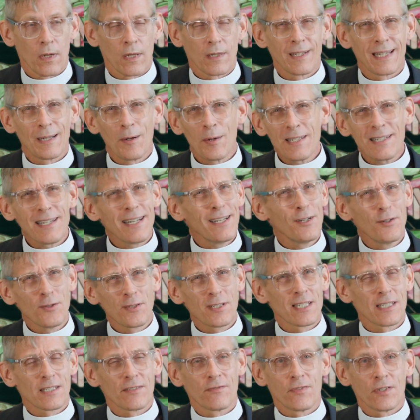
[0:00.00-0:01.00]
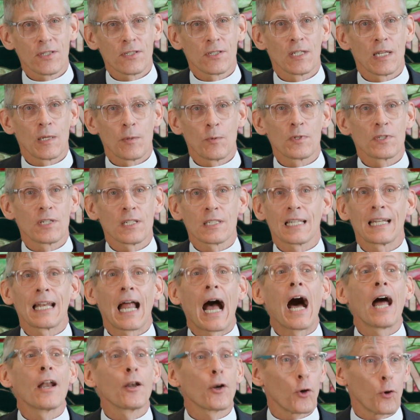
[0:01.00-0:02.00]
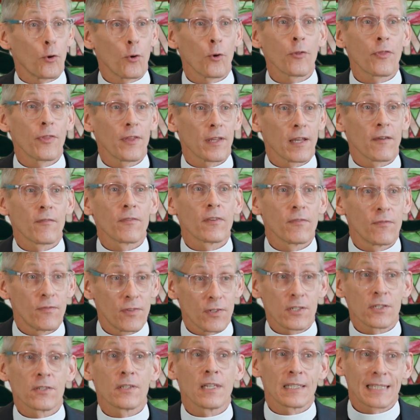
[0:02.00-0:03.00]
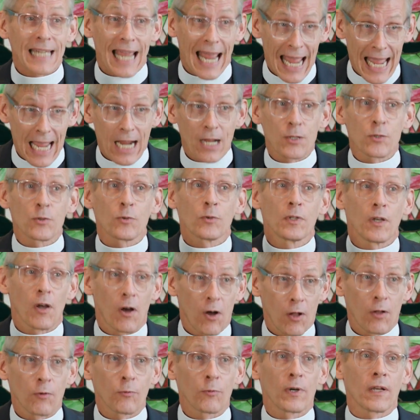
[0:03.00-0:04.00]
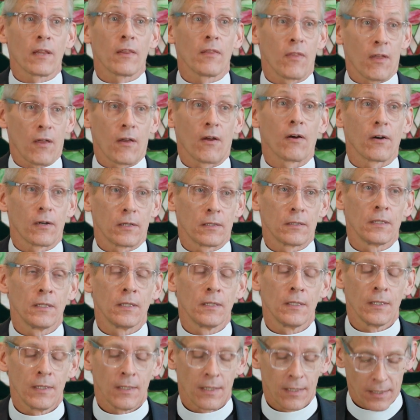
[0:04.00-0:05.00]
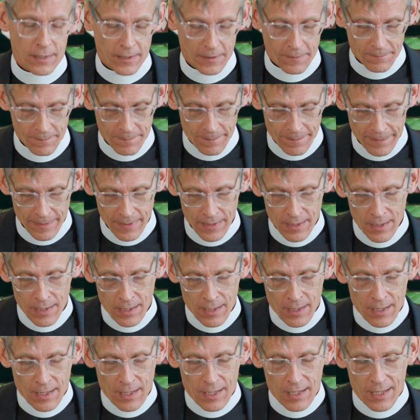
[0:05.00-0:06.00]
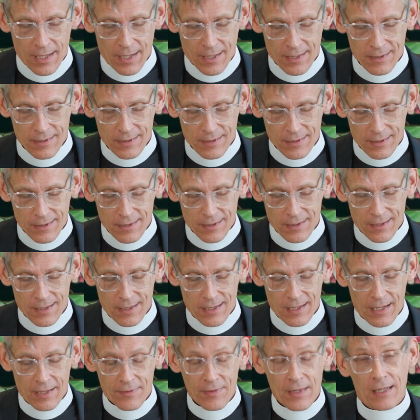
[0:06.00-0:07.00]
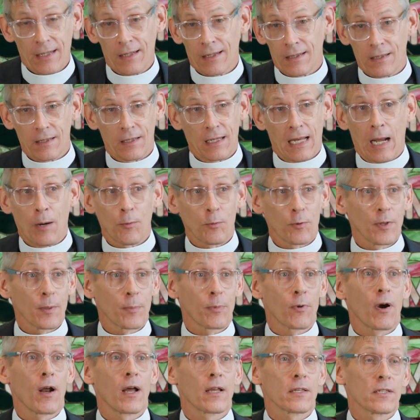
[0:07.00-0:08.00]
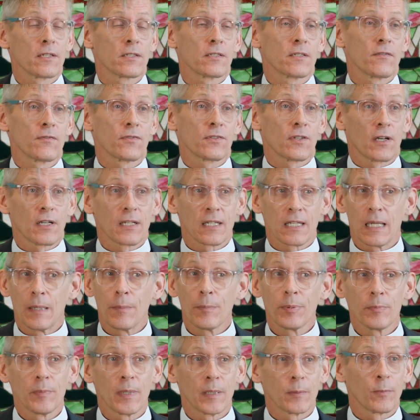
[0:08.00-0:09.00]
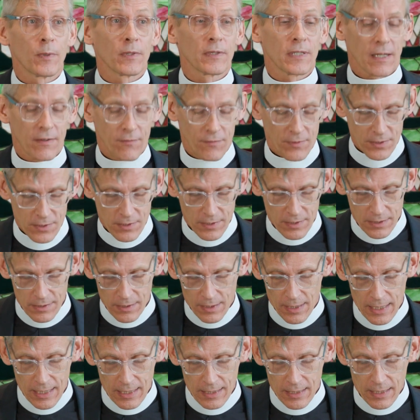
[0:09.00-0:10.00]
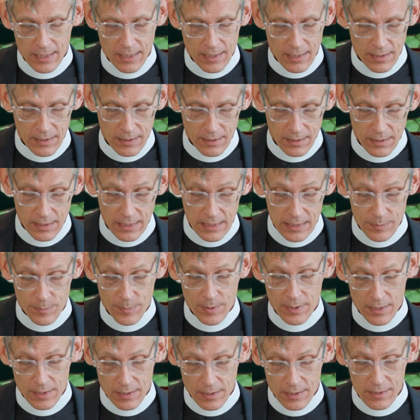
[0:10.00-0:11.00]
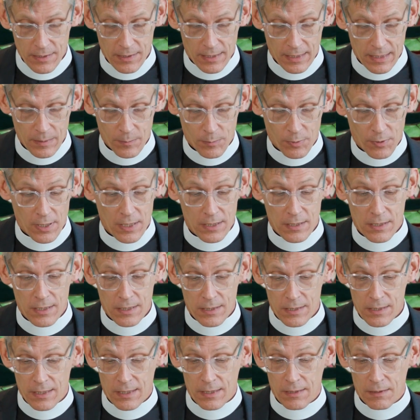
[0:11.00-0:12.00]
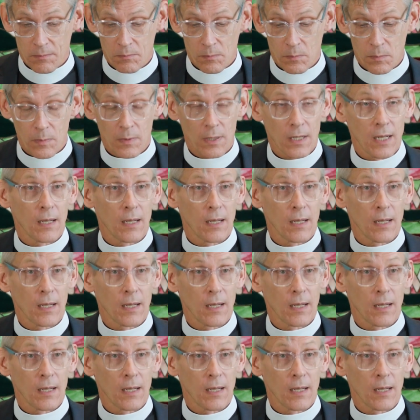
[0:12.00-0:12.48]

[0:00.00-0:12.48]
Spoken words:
it wasn't a new sense of vision, it was just an unearthing of the vision that's actually already there. And then now we're in the process of starting to implement what that vision is like. And it's been an exciting process, and